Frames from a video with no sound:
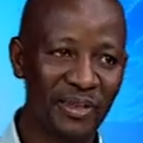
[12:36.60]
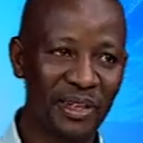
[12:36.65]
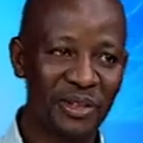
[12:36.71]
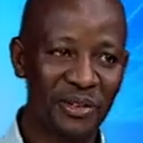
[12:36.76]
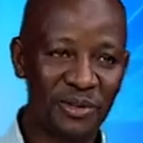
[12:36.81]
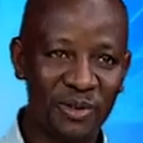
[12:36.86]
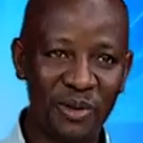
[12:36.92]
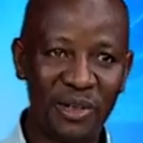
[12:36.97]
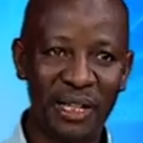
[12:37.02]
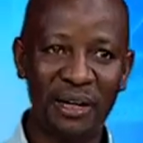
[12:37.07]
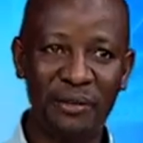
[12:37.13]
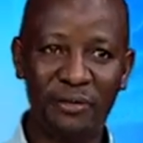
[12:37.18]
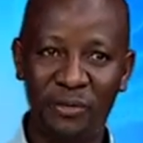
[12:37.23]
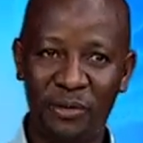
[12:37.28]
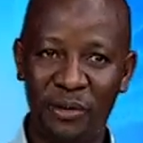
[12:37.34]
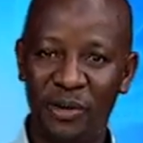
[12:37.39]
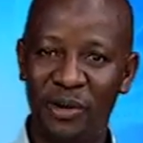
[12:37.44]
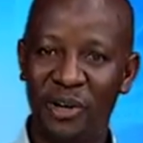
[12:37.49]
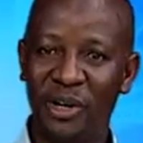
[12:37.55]
So
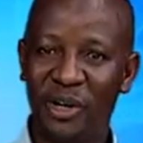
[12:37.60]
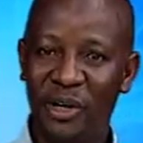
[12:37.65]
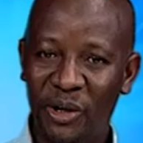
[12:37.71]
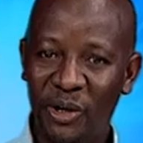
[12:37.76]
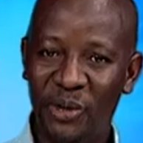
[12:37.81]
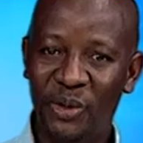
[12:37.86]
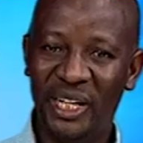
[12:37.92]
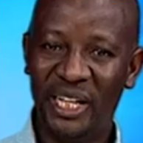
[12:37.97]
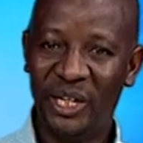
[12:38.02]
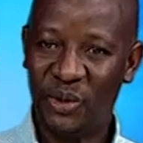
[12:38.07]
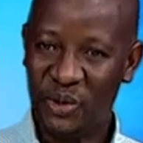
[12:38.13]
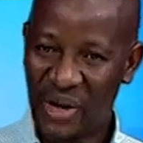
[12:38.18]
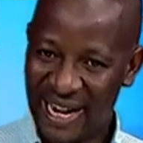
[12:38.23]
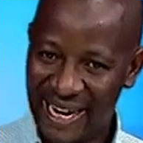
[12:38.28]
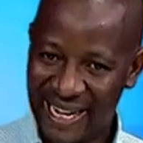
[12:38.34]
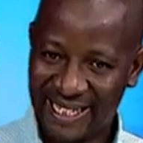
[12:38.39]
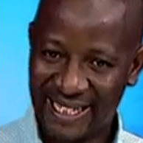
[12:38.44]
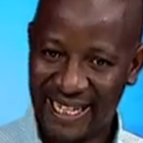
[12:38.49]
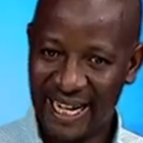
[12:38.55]
therefore, you need to
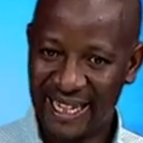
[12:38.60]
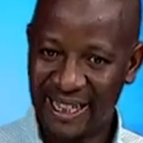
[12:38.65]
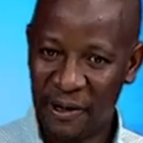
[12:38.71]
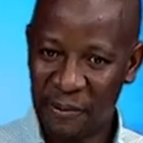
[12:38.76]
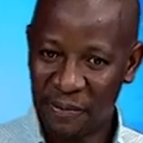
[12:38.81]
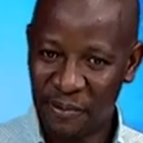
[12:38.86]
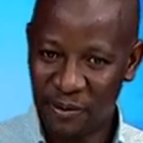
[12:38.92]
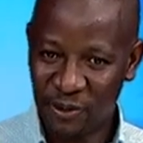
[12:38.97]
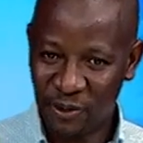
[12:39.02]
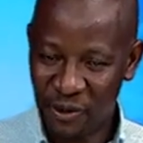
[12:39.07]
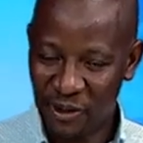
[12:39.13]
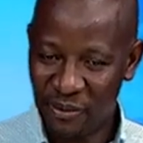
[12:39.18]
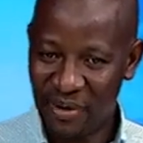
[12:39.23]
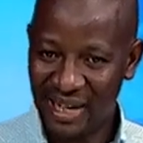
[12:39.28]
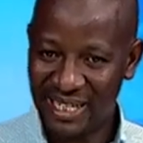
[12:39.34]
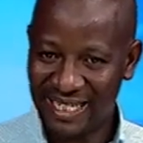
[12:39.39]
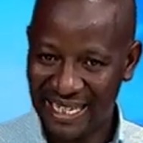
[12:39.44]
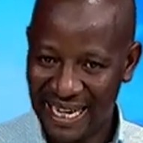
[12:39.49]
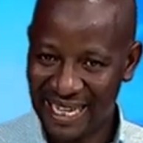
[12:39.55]
understand the opposition
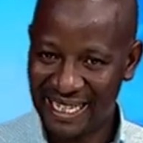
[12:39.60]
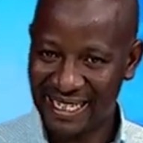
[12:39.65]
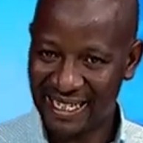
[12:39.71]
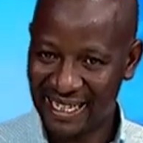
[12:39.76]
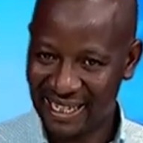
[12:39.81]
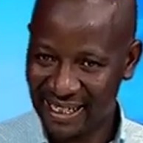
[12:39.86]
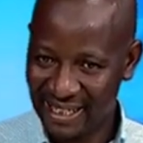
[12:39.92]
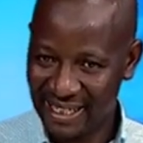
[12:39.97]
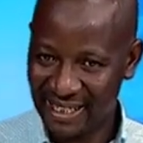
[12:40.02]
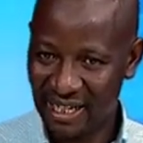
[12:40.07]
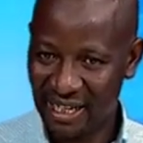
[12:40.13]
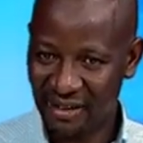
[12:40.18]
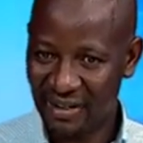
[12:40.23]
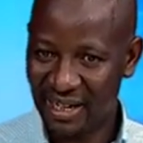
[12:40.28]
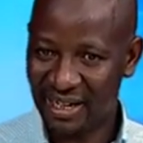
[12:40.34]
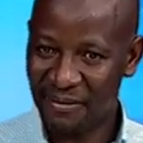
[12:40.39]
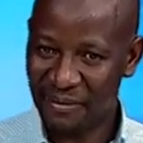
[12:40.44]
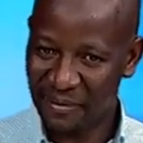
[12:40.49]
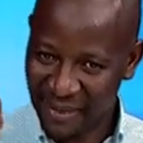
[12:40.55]
must ask itself,
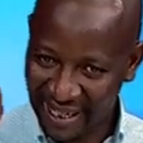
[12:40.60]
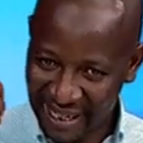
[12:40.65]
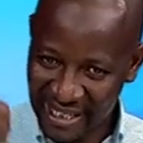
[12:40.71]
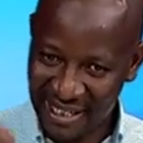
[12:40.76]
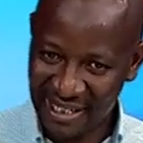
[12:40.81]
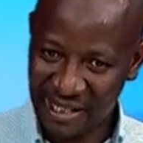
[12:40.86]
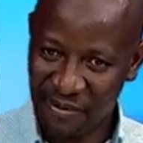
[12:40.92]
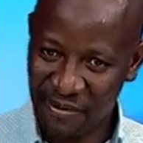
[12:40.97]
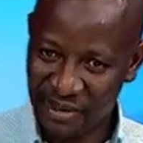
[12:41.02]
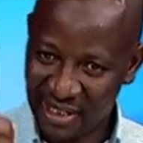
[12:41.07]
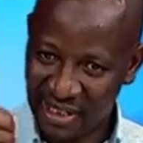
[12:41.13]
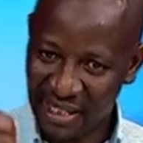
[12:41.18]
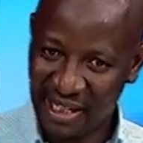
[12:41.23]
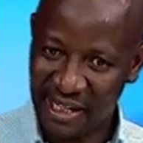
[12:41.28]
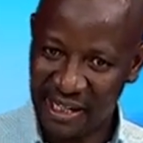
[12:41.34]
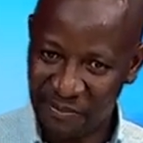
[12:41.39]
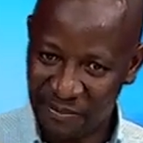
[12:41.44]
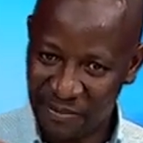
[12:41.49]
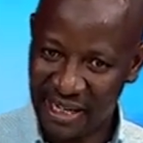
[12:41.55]
and Kizza Besigye
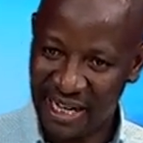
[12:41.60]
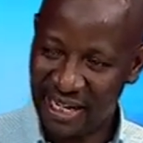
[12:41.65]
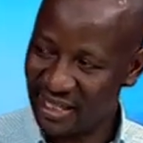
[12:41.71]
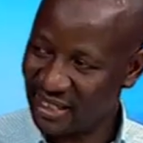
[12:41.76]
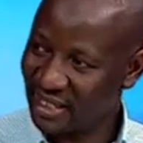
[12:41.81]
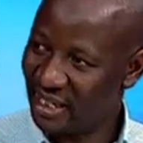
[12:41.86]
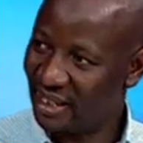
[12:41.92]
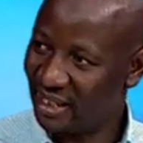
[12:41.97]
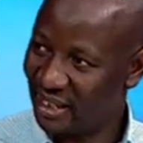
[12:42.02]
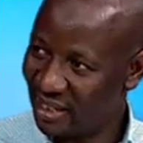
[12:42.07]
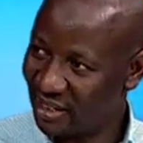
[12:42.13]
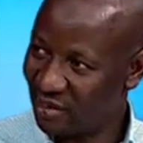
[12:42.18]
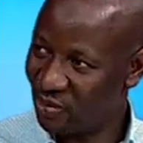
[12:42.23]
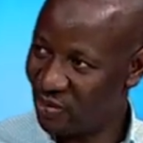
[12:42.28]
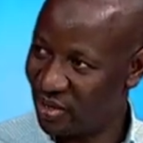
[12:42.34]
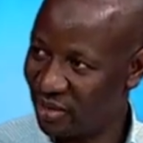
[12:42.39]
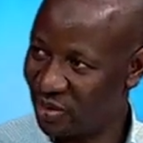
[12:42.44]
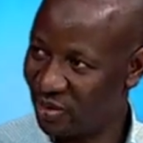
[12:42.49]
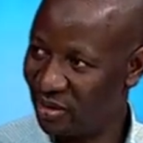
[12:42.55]
keeps asking that
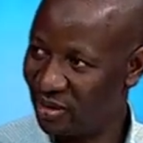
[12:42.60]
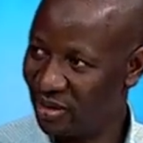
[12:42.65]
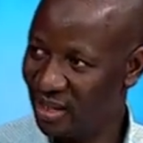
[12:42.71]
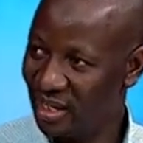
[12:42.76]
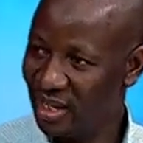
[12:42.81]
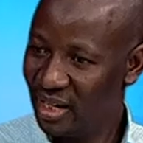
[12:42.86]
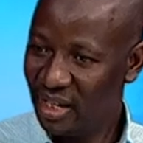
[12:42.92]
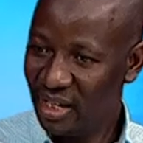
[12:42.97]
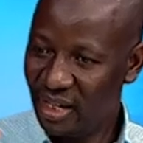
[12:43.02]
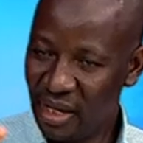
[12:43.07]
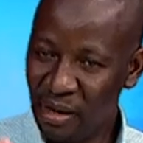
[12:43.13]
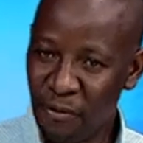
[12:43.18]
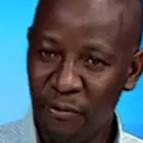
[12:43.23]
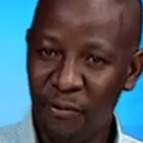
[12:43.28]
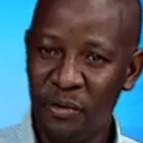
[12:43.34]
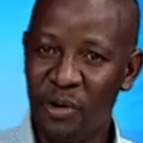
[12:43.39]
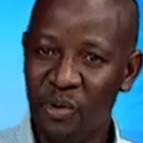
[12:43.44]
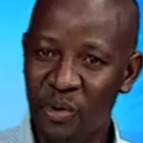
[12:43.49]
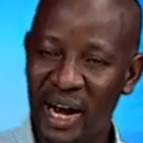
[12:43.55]
question. If
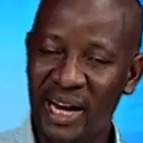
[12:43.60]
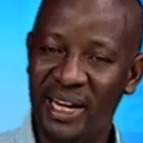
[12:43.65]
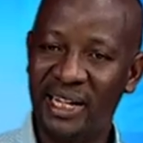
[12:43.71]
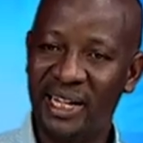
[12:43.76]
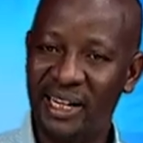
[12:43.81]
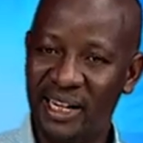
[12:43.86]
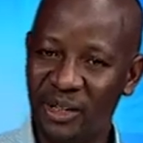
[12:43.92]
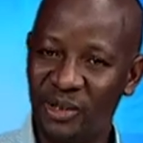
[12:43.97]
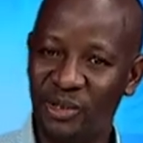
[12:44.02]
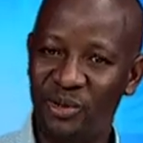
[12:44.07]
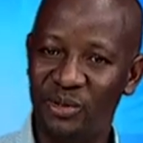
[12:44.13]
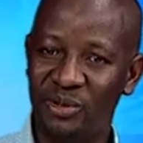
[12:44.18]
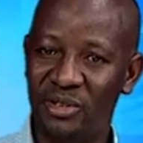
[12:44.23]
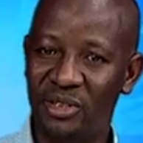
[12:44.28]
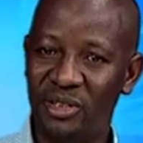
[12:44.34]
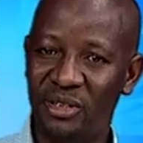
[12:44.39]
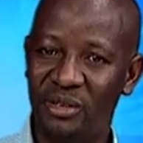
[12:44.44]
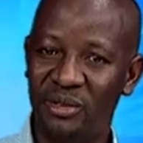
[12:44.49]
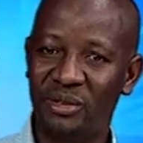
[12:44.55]
we won elections
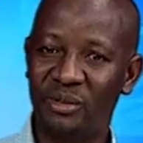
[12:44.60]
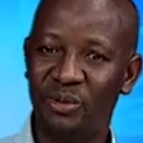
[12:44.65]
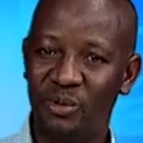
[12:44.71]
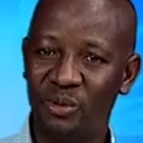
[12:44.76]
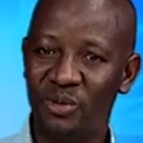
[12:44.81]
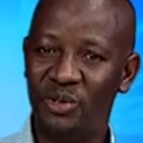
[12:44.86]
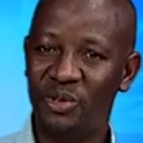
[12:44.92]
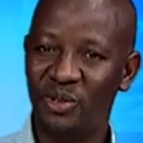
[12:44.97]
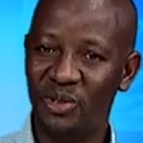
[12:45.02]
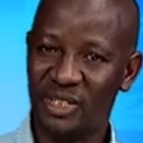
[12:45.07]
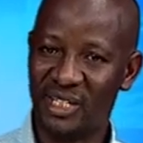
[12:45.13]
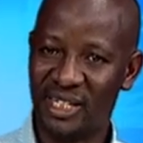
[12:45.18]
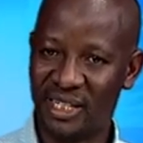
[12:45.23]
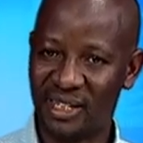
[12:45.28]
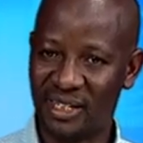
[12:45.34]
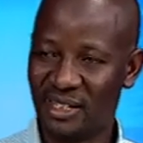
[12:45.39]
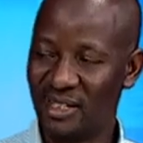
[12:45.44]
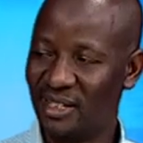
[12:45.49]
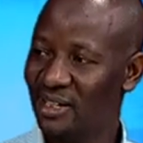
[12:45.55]
in
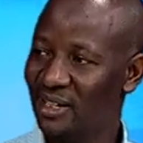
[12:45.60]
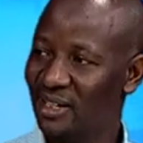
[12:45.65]
2006,